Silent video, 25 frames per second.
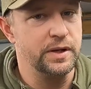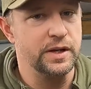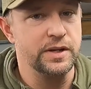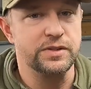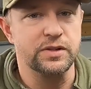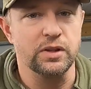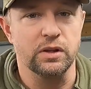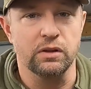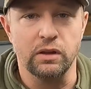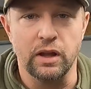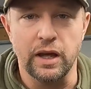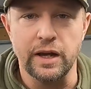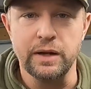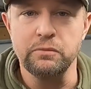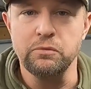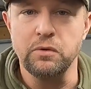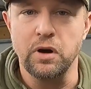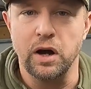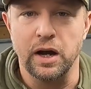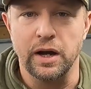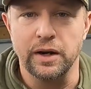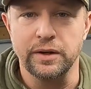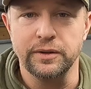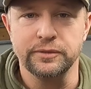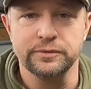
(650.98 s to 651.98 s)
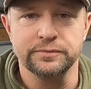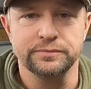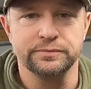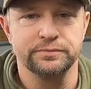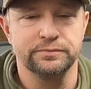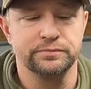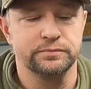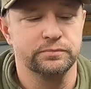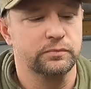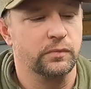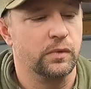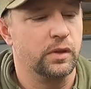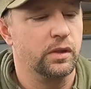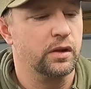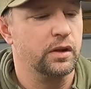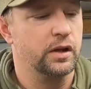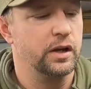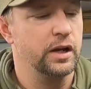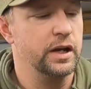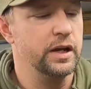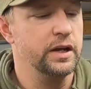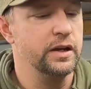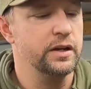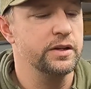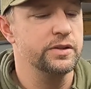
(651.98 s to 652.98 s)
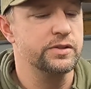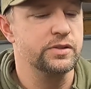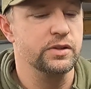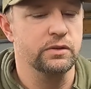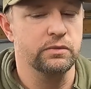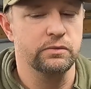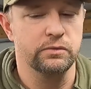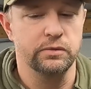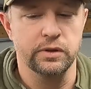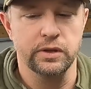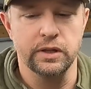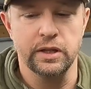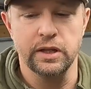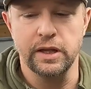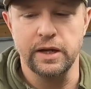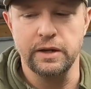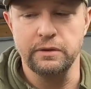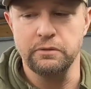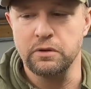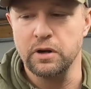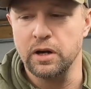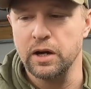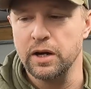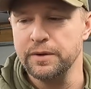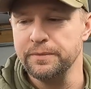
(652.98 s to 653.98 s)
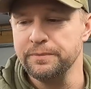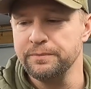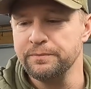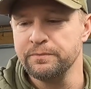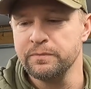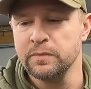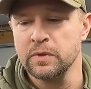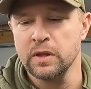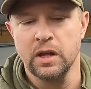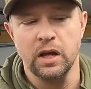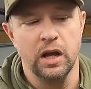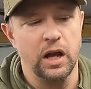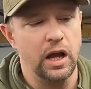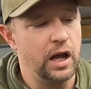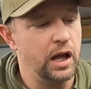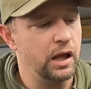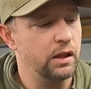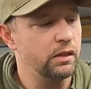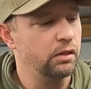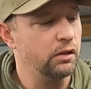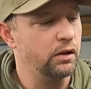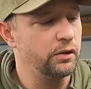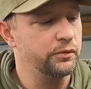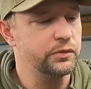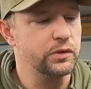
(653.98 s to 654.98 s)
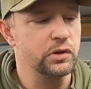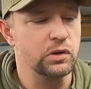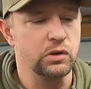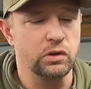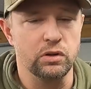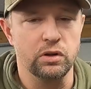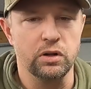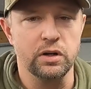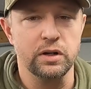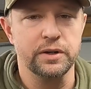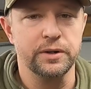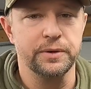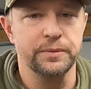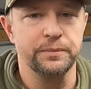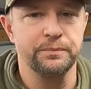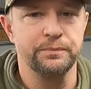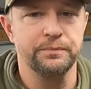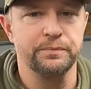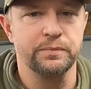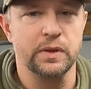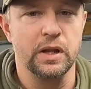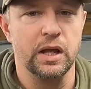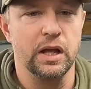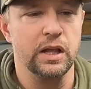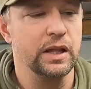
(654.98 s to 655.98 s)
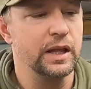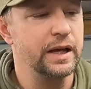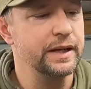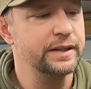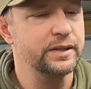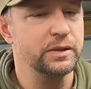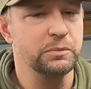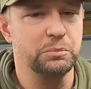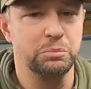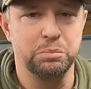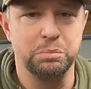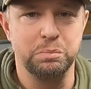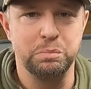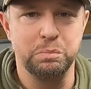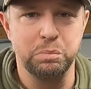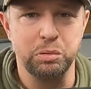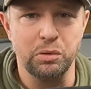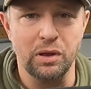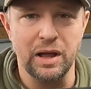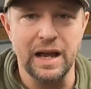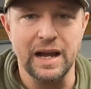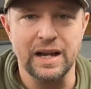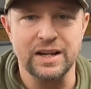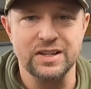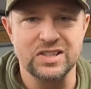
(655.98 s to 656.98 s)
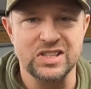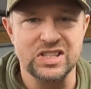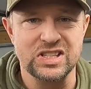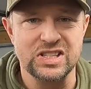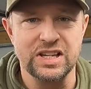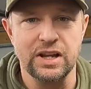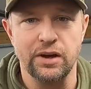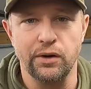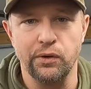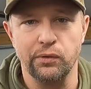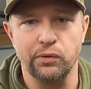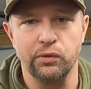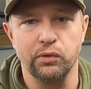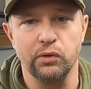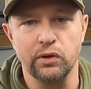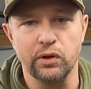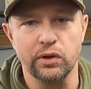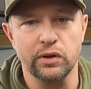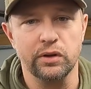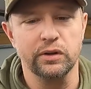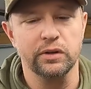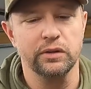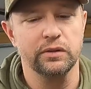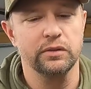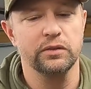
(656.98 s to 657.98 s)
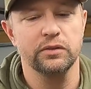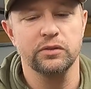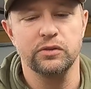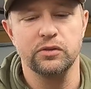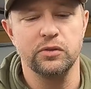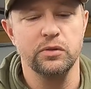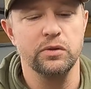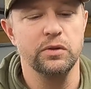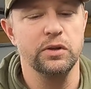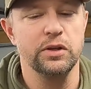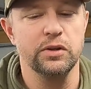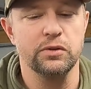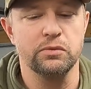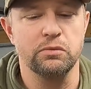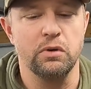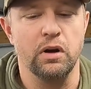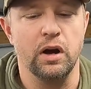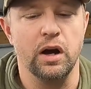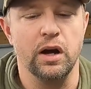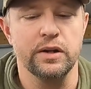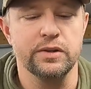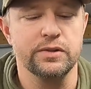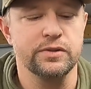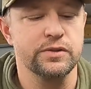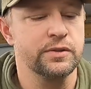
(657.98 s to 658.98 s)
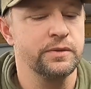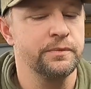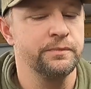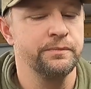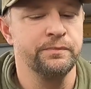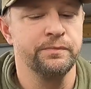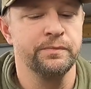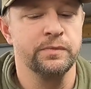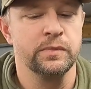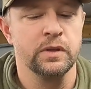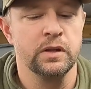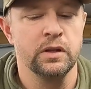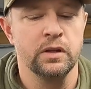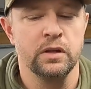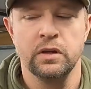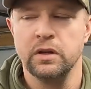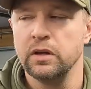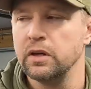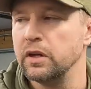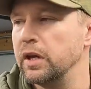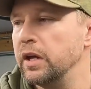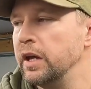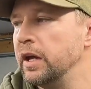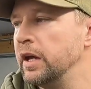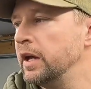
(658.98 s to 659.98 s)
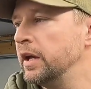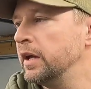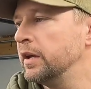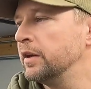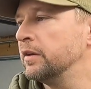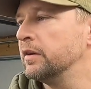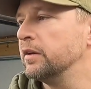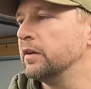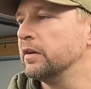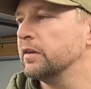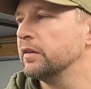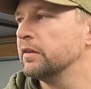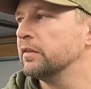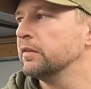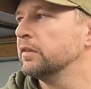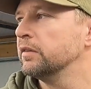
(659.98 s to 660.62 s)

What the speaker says: it's a light rod. Okay, it's a really light rod. I love the look. I like the black stealth look to these rods, and